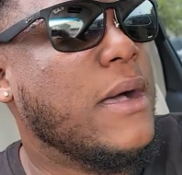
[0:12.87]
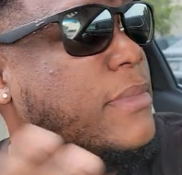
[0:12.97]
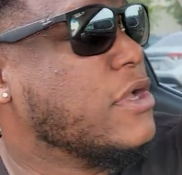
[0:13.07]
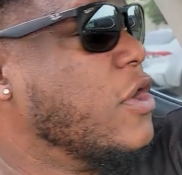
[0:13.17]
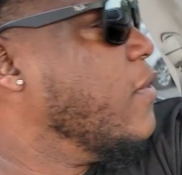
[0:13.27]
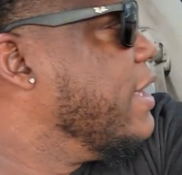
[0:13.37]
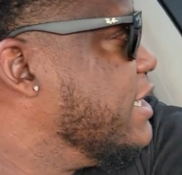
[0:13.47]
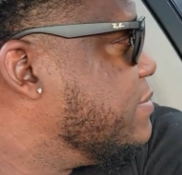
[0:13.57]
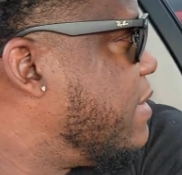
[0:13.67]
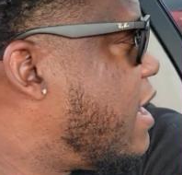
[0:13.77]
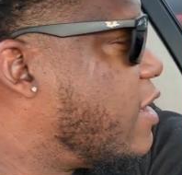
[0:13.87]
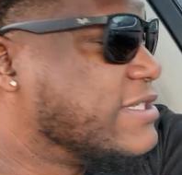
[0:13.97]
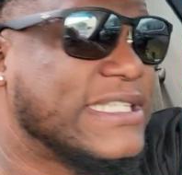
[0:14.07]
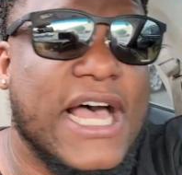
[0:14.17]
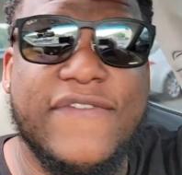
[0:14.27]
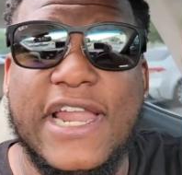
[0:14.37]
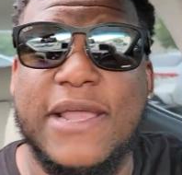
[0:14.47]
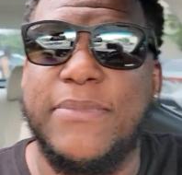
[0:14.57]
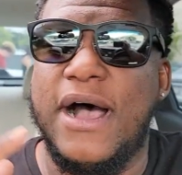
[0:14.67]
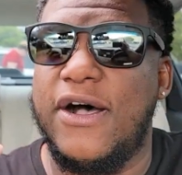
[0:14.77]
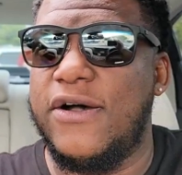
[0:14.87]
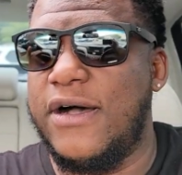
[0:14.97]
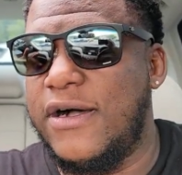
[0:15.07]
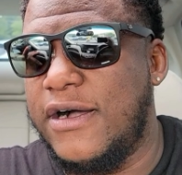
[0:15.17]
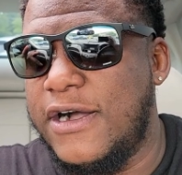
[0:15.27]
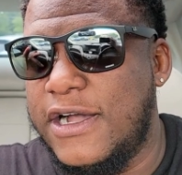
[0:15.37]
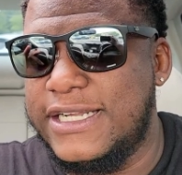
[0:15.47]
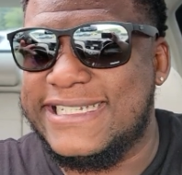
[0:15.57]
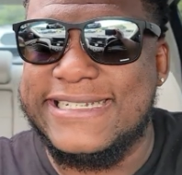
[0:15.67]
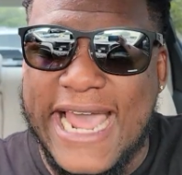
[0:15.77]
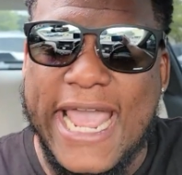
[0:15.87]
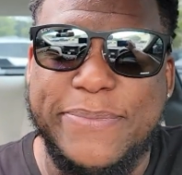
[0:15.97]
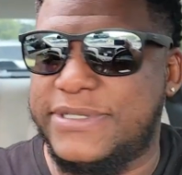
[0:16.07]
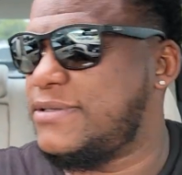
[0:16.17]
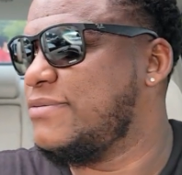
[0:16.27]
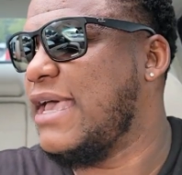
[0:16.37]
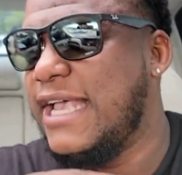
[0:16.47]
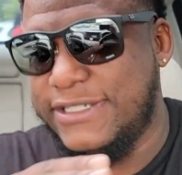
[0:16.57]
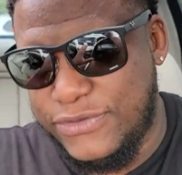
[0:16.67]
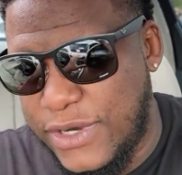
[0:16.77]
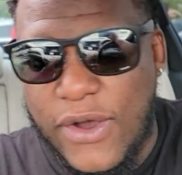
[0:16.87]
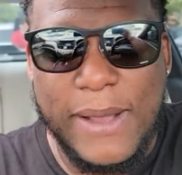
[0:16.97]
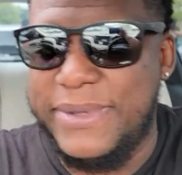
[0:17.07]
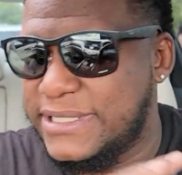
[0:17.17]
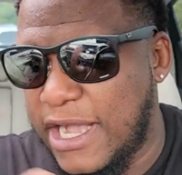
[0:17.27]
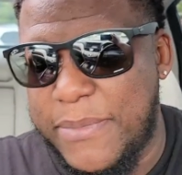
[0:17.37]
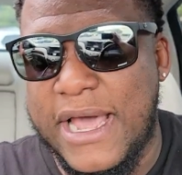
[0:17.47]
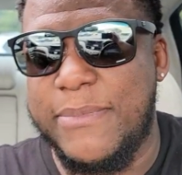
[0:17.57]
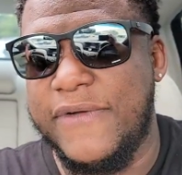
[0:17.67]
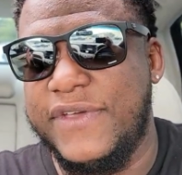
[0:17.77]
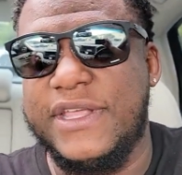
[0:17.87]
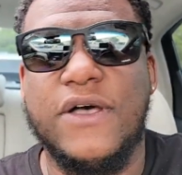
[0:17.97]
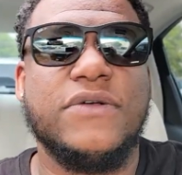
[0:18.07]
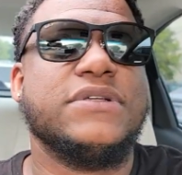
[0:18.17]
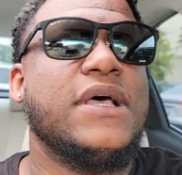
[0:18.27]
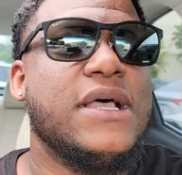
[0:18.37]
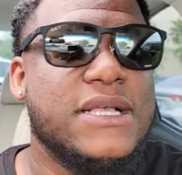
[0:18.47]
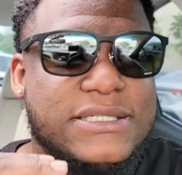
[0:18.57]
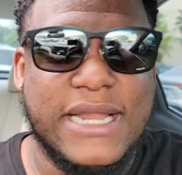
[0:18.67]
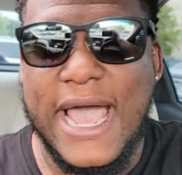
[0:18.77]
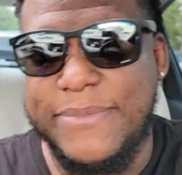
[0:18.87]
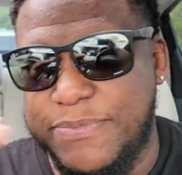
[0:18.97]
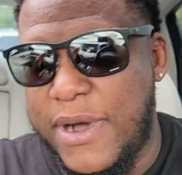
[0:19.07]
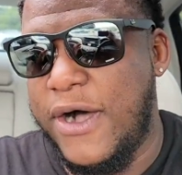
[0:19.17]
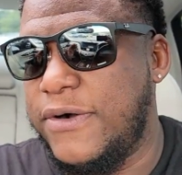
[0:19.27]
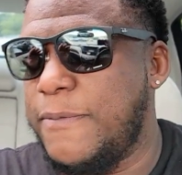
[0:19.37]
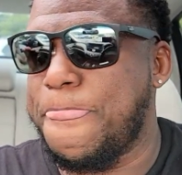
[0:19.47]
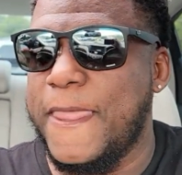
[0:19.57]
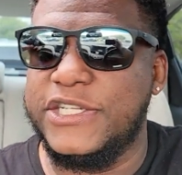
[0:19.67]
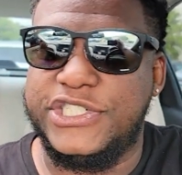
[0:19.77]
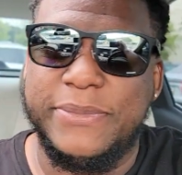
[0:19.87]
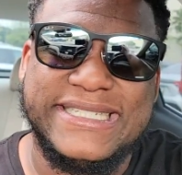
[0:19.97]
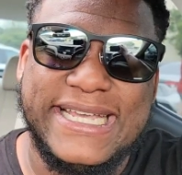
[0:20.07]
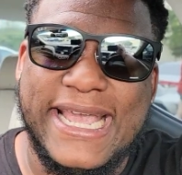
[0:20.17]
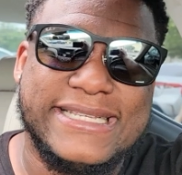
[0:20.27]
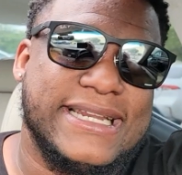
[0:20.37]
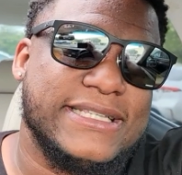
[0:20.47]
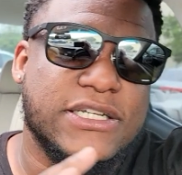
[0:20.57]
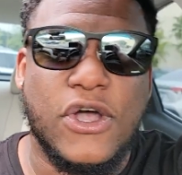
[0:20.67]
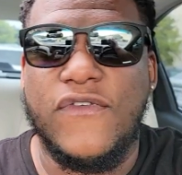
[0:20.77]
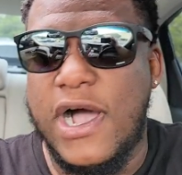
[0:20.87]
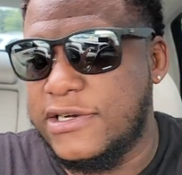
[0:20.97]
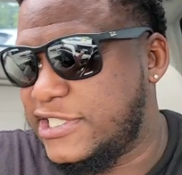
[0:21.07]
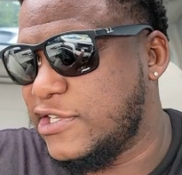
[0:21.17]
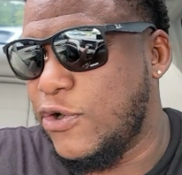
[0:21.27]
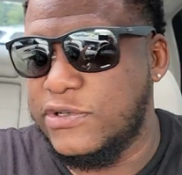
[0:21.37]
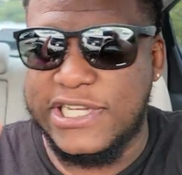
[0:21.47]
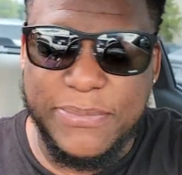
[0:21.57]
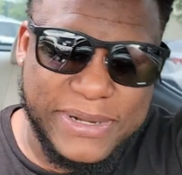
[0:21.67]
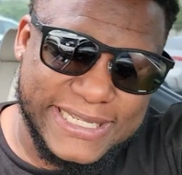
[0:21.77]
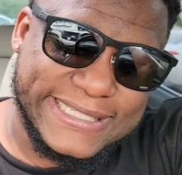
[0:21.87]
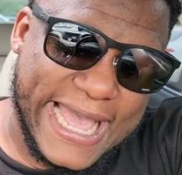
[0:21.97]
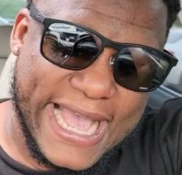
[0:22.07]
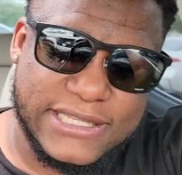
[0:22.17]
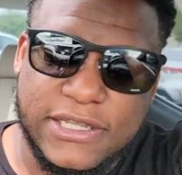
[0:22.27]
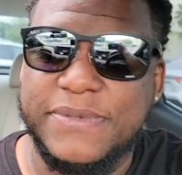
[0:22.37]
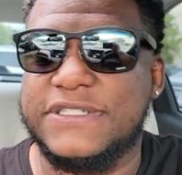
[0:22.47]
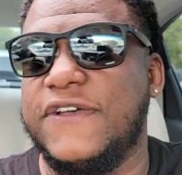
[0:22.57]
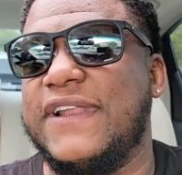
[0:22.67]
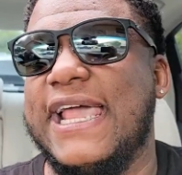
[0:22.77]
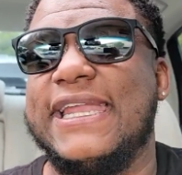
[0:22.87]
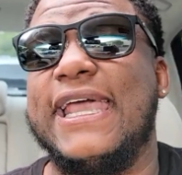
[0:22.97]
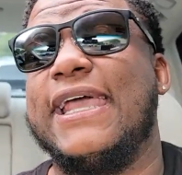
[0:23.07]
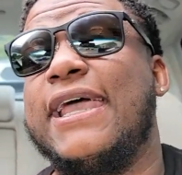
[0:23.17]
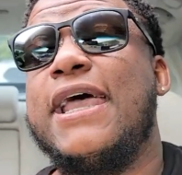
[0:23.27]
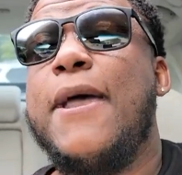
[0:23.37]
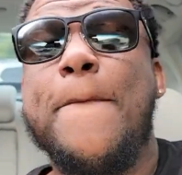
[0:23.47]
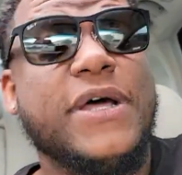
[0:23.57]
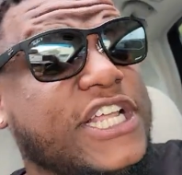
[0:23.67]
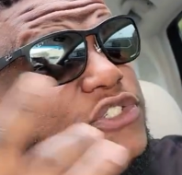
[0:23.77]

I'm gonna go in this mall, South Lake Mall. Snipes, as you know, I've been talking about in my videos. Snipes bought Jimmy Jazz and they took over all the stores and they put the signs up and stuff like that.